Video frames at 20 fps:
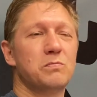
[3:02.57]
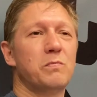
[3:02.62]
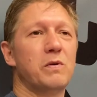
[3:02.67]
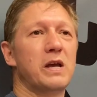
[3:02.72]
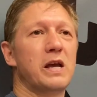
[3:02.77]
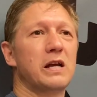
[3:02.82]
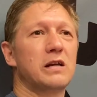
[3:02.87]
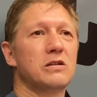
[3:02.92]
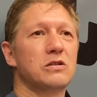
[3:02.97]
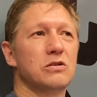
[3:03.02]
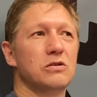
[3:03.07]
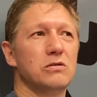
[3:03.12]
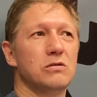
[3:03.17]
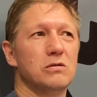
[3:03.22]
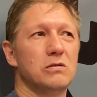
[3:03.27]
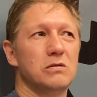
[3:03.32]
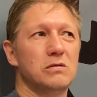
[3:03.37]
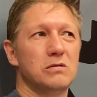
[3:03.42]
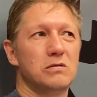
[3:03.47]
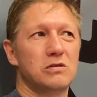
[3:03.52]
back
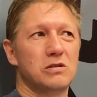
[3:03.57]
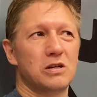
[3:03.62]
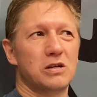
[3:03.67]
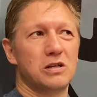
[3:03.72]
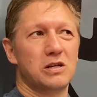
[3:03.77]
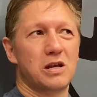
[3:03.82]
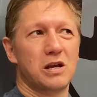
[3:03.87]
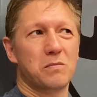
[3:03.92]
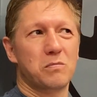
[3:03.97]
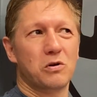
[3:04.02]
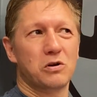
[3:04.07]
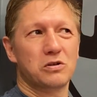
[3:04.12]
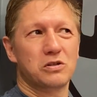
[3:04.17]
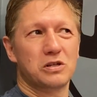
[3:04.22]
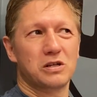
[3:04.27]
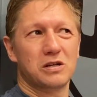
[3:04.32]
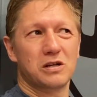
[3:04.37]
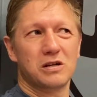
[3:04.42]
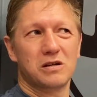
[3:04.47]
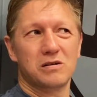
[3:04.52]
to City
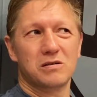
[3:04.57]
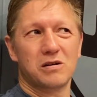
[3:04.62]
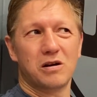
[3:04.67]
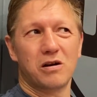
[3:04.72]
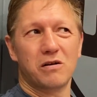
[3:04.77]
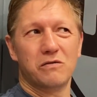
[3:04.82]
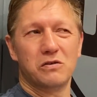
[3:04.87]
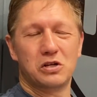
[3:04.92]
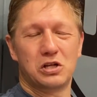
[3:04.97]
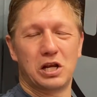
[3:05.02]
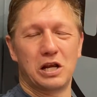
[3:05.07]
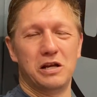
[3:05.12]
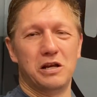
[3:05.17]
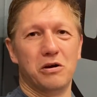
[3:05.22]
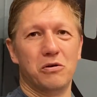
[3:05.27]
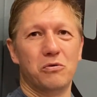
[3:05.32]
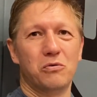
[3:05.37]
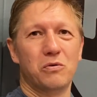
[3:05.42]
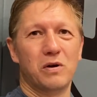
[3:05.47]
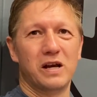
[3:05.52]
Kickboxing are obviously
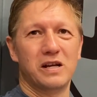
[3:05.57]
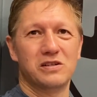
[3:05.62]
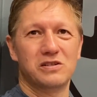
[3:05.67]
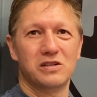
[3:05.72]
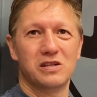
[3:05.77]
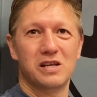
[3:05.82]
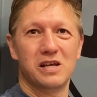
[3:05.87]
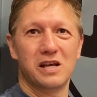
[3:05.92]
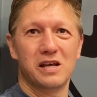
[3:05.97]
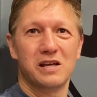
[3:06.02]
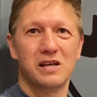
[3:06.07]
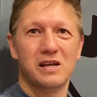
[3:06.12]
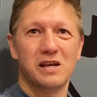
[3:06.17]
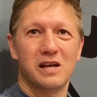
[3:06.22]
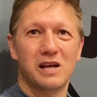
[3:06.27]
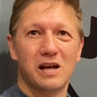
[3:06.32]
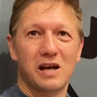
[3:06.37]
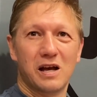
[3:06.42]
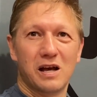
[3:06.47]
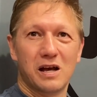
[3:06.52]
always there.
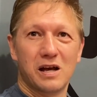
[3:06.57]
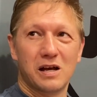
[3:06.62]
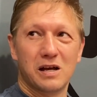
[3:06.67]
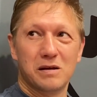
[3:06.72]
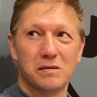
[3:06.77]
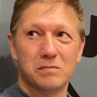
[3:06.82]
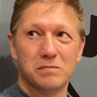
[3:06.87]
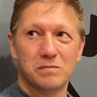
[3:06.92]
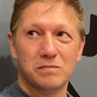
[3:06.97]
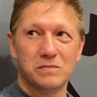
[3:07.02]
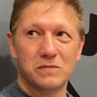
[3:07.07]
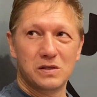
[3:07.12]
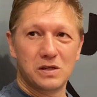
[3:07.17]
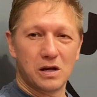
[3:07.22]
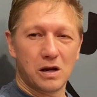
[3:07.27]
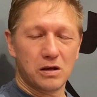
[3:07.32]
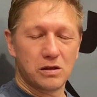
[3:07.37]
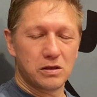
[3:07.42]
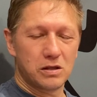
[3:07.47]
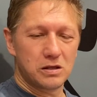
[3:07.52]
You
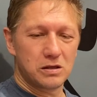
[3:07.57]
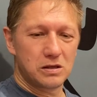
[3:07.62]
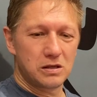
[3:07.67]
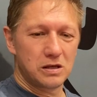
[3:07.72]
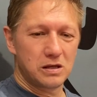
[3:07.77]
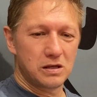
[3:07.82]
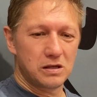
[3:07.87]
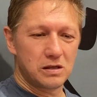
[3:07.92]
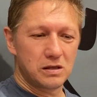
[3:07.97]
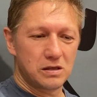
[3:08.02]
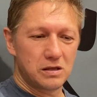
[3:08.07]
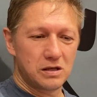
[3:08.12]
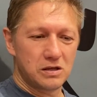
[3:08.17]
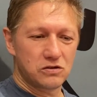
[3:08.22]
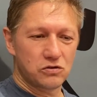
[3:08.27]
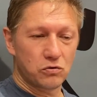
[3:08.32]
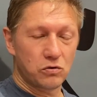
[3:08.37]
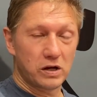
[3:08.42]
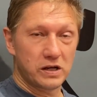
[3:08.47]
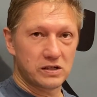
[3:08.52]
know,
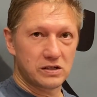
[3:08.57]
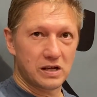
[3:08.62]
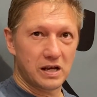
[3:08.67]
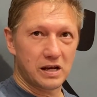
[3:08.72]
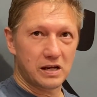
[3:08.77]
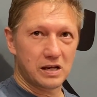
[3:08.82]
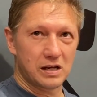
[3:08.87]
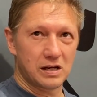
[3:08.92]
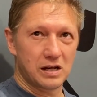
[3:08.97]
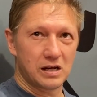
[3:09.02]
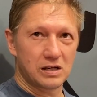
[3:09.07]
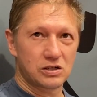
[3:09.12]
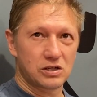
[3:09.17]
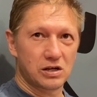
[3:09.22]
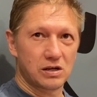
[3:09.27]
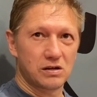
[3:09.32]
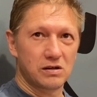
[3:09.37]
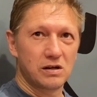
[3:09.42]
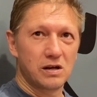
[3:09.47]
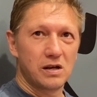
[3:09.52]
there's always that
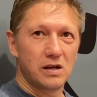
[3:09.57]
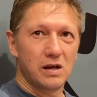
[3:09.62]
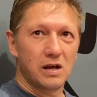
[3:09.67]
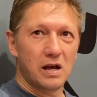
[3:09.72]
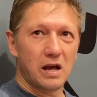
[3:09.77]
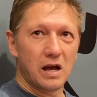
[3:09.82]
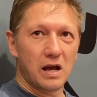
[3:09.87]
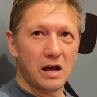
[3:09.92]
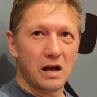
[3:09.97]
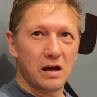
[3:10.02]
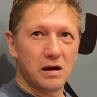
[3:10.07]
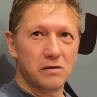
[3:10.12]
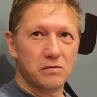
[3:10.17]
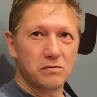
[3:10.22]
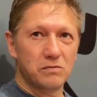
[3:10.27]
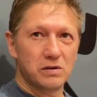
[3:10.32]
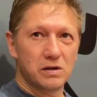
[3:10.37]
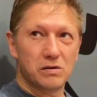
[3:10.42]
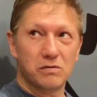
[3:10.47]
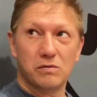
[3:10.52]
connection.
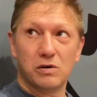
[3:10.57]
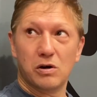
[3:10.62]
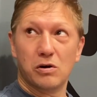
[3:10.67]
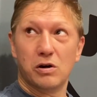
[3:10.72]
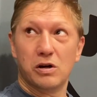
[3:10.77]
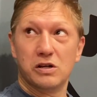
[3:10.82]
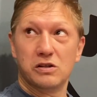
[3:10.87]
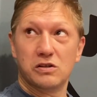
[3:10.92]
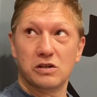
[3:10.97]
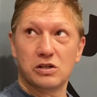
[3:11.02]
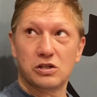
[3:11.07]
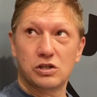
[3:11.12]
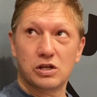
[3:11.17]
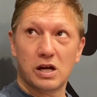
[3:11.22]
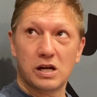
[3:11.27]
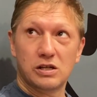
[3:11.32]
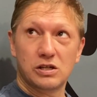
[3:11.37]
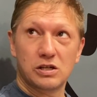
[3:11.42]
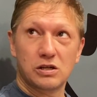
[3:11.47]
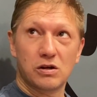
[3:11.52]
We're always
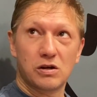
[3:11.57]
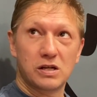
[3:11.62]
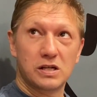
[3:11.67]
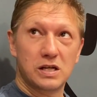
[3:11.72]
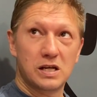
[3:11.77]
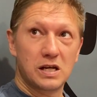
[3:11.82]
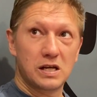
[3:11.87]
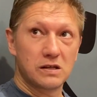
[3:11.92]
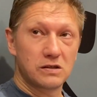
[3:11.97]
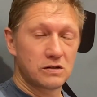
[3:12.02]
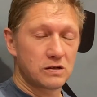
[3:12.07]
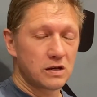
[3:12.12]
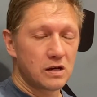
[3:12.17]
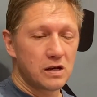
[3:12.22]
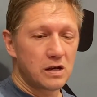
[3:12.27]
exchanging ideas,